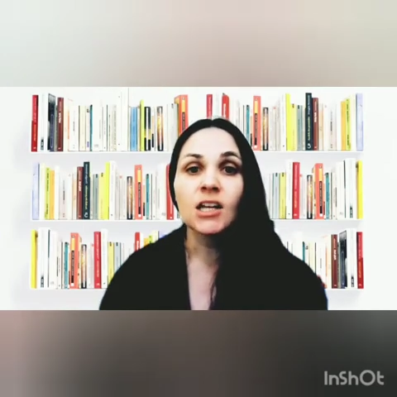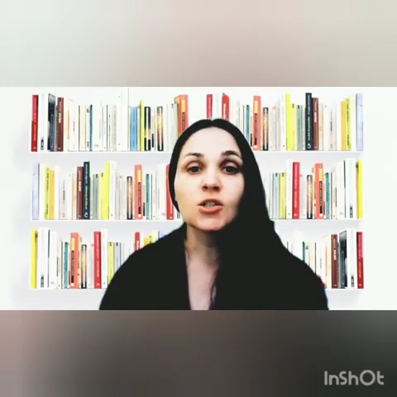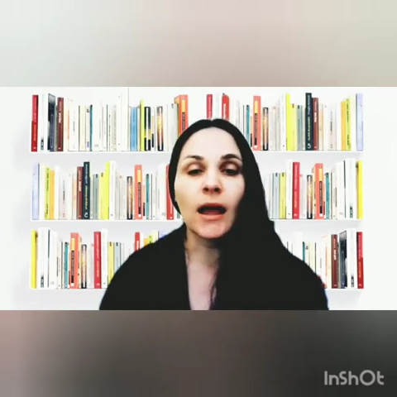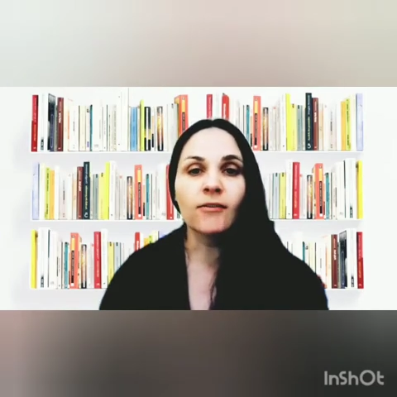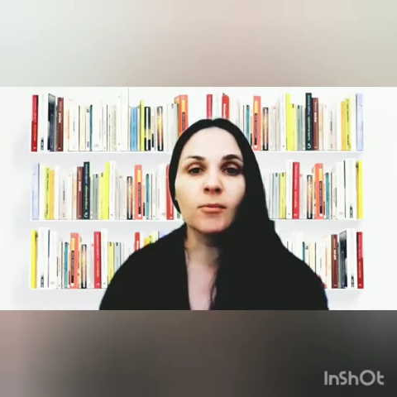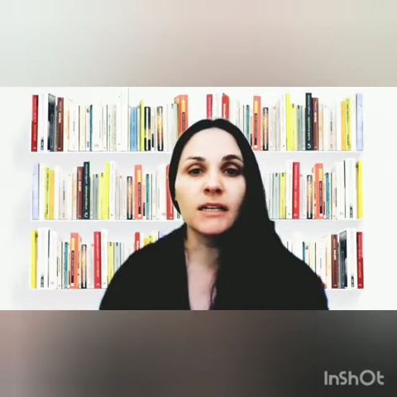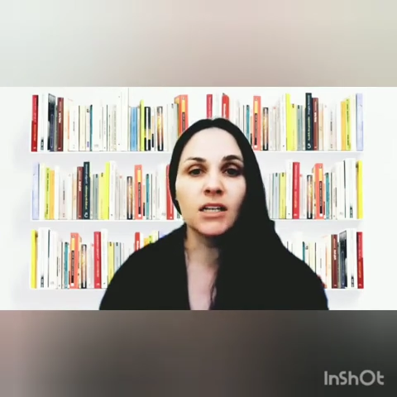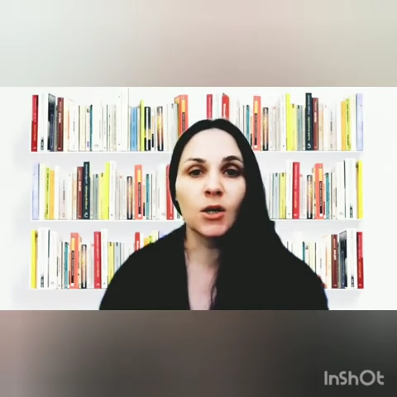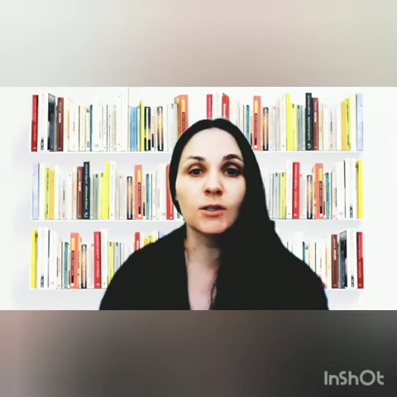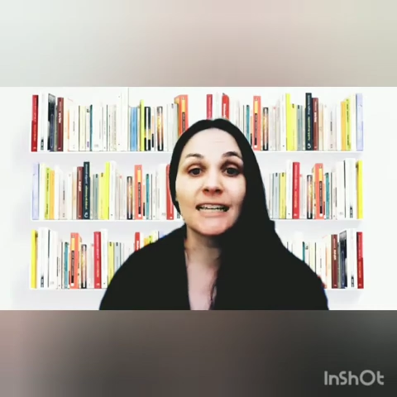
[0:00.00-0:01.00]
so everybody
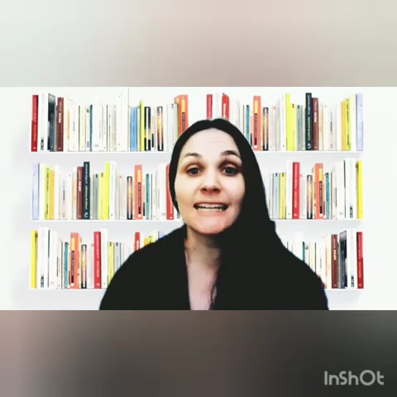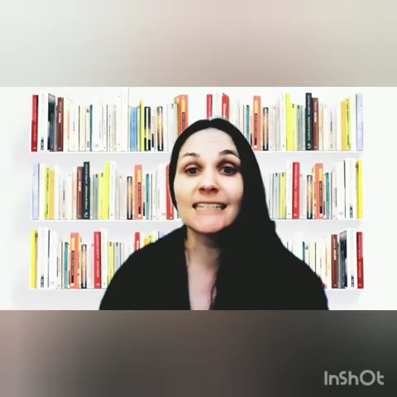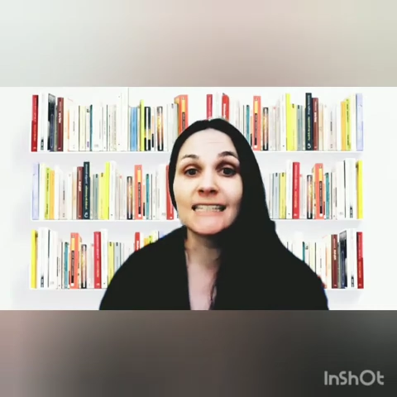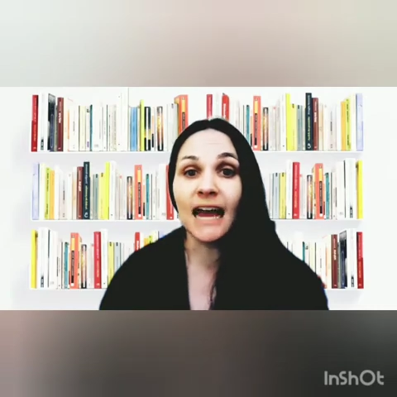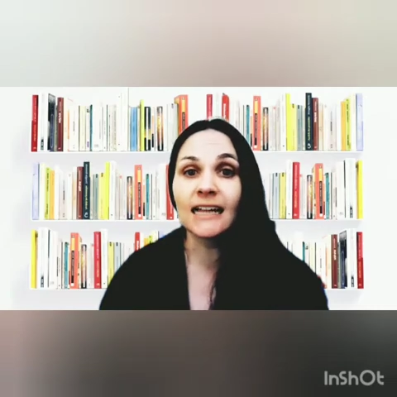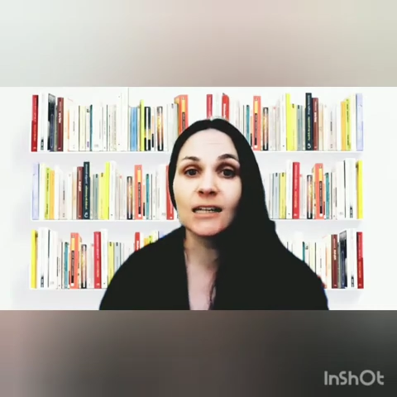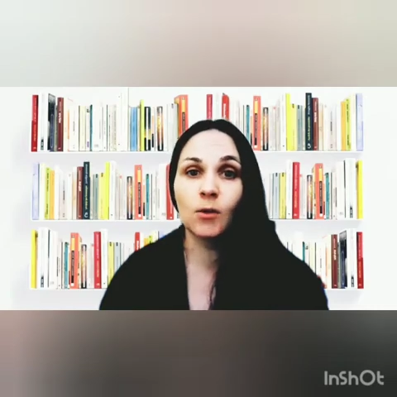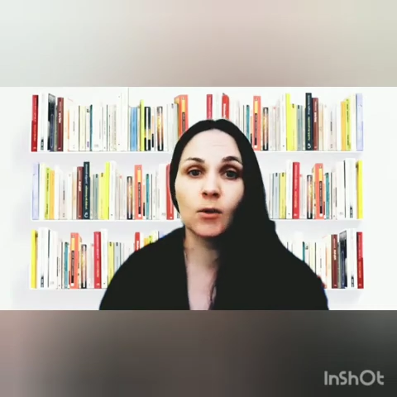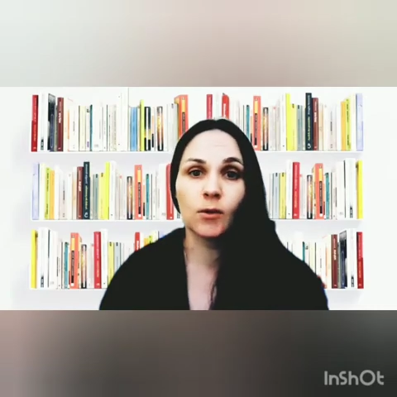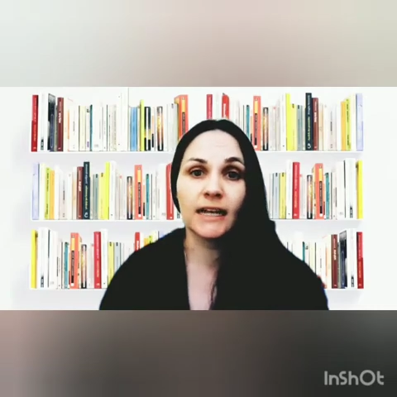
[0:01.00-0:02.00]
knows exactly
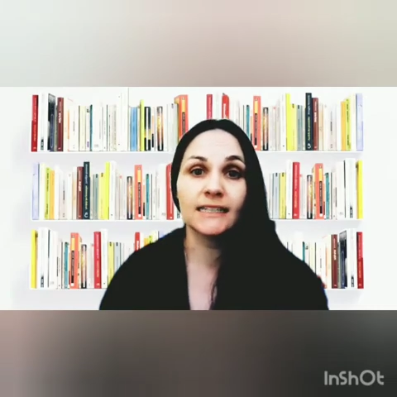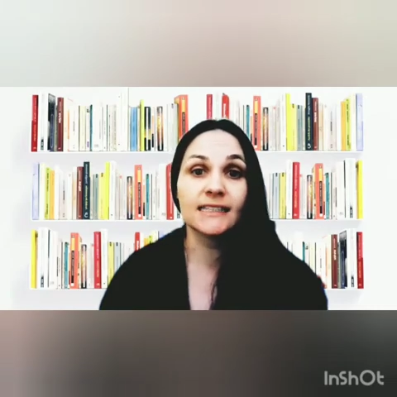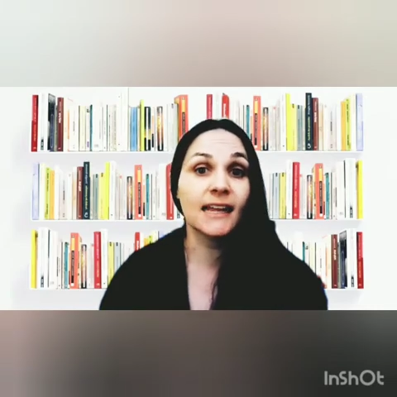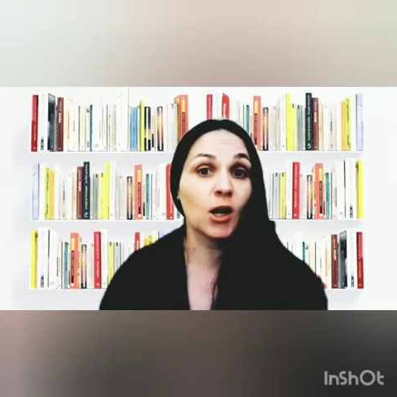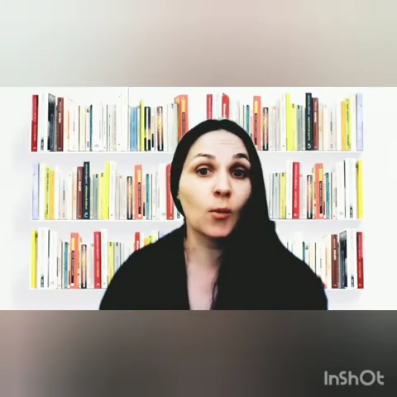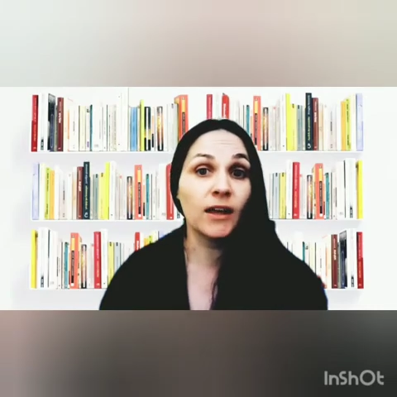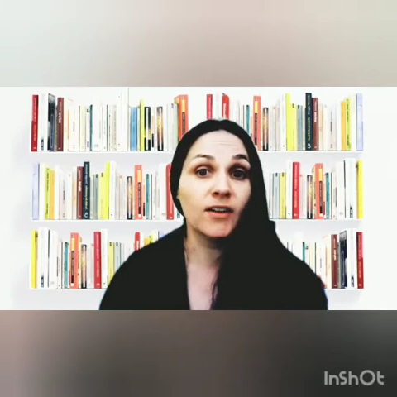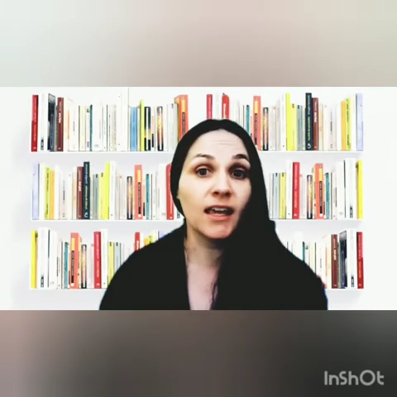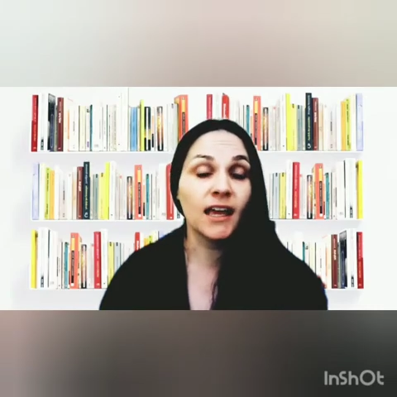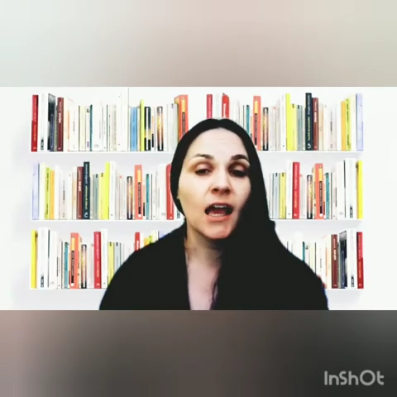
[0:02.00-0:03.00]
what rights they are
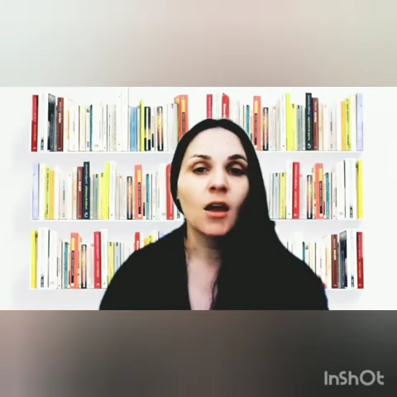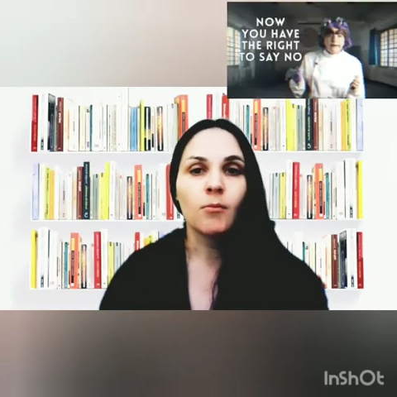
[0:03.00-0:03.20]
waiving.